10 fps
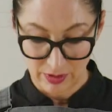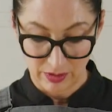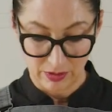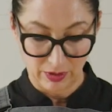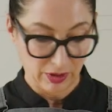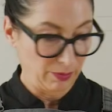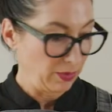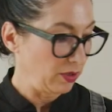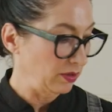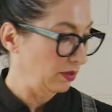2 little cute
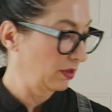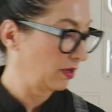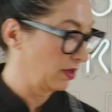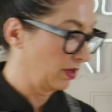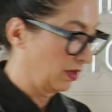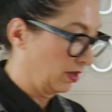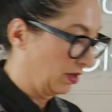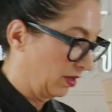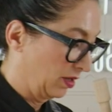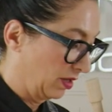balls.
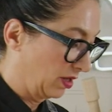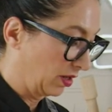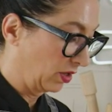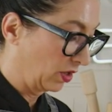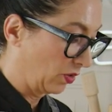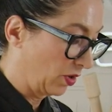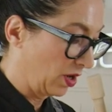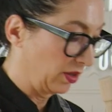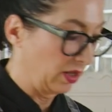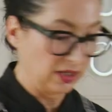They're gonna go
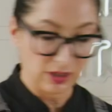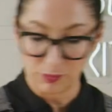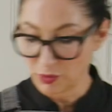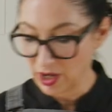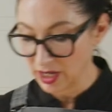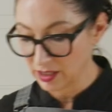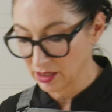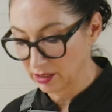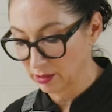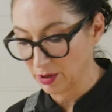on the sprayed
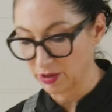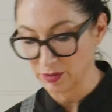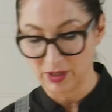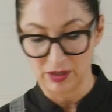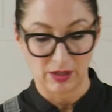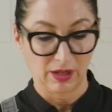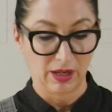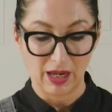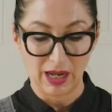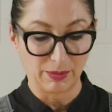little parchment.
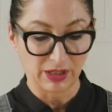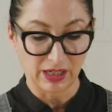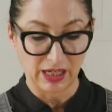And I'm just gonna